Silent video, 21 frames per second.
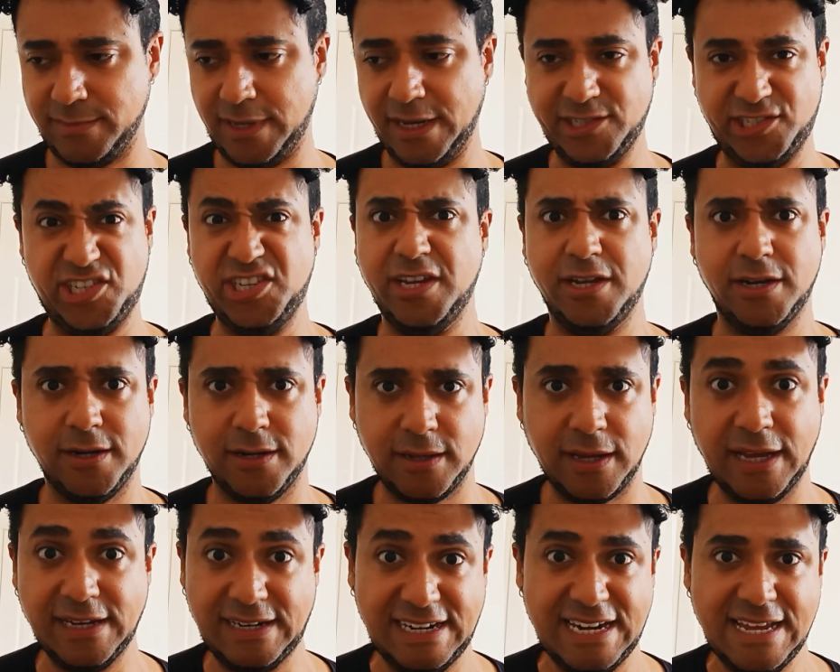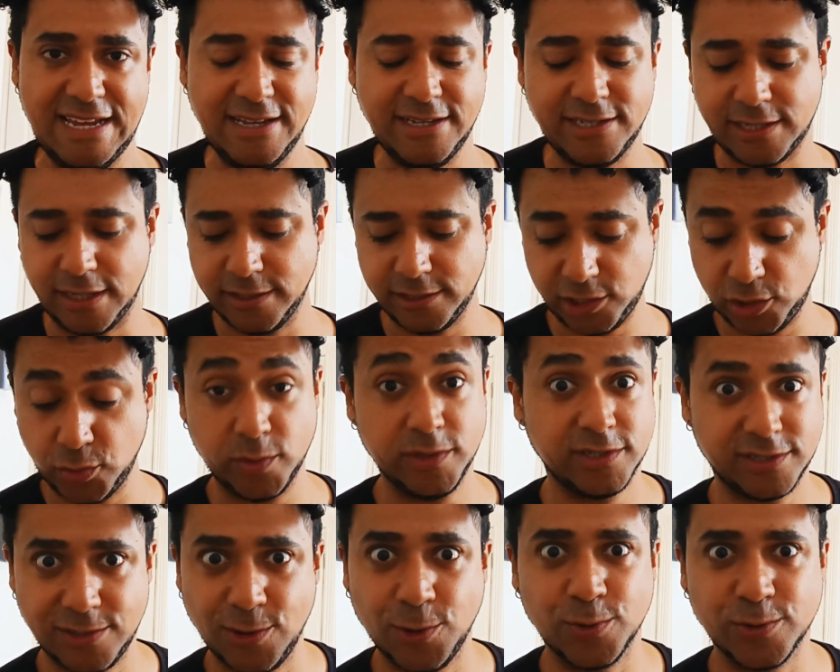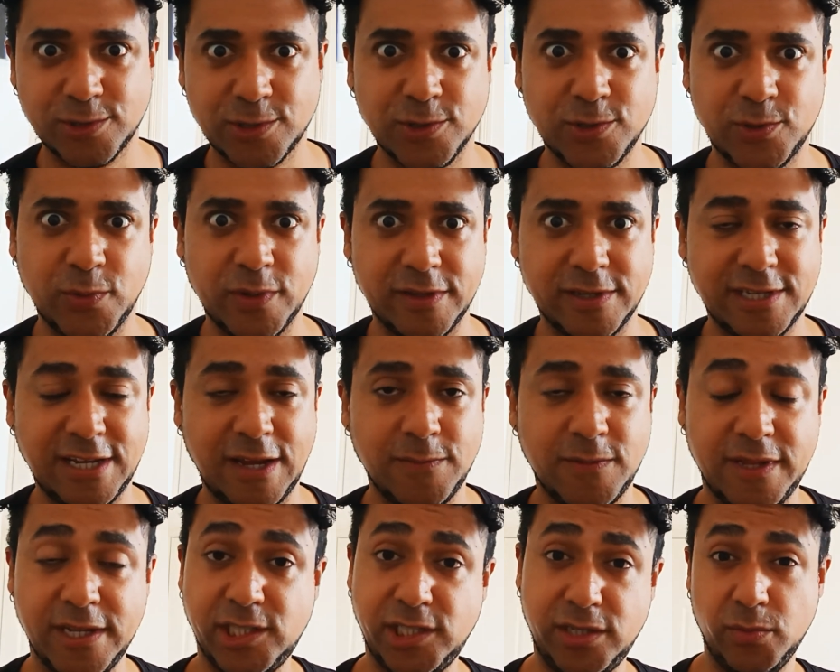a year at least, and she was also doing the same thing.